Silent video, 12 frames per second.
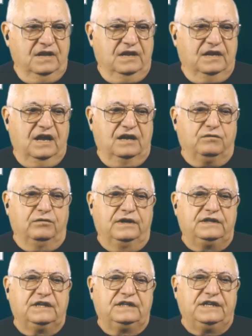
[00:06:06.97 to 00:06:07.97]

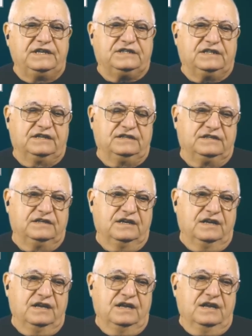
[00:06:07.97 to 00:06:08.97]
Calculate the distance.
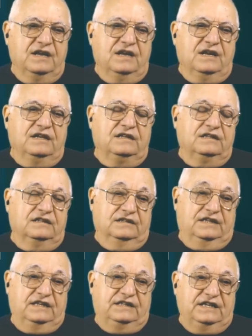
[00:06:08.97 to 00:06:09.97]

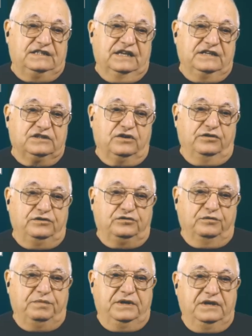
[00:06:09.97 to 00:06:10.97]
The distance is going
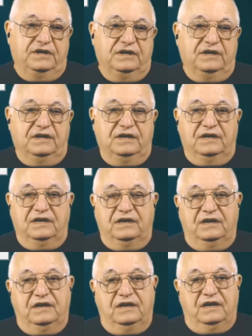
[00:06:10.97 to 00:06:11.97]
to be
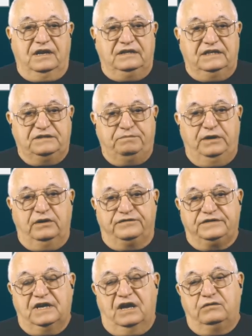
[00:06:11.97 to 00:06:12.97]
the speed of
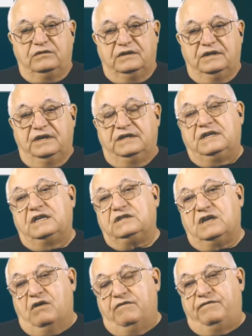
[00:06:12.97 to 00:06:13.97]
sound, and that's
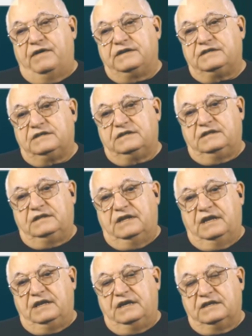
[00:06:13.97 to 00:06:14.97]
how fast
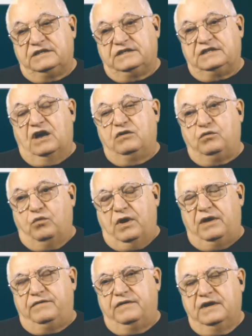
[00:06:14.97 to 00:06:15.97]
the sound
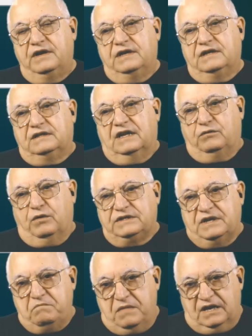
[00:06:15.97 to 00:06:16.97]
wave that was
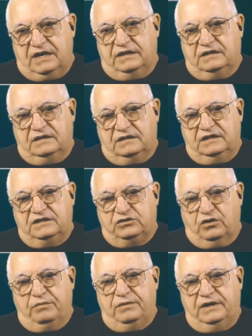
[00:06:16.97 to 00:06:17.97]
emitted is
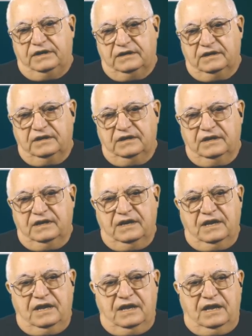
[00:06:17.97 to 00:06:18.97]
traveling.
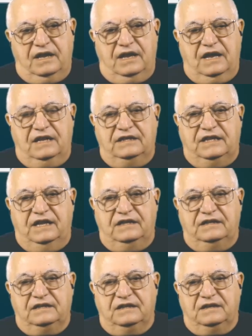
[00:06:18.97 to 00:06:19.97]
And
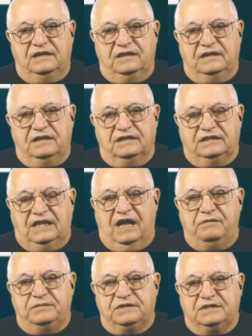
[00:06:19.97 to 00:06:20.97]
then
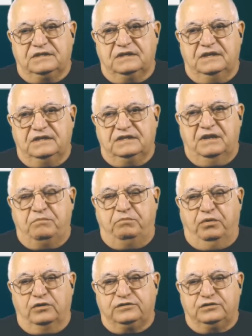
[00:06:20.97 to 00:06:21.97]
times the
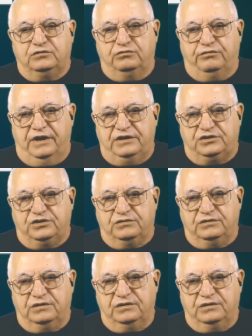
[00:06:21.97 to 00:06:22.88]
pulse duration,